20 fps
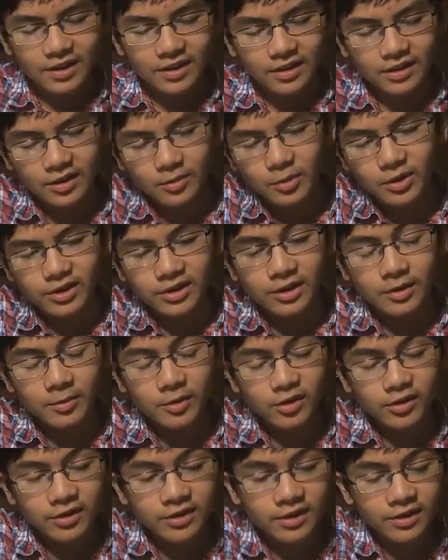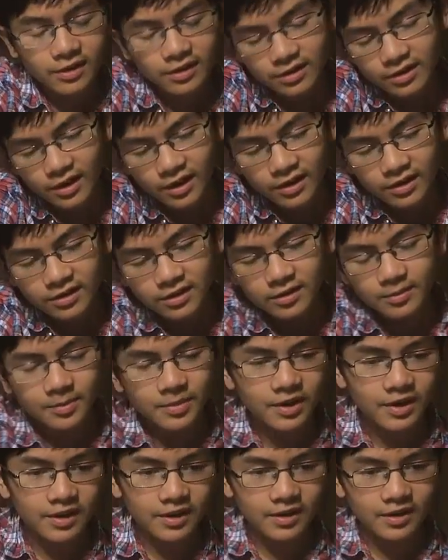It's somewhat similar to this sauce,
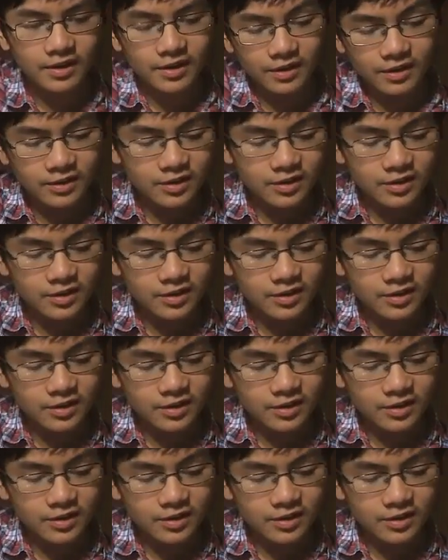but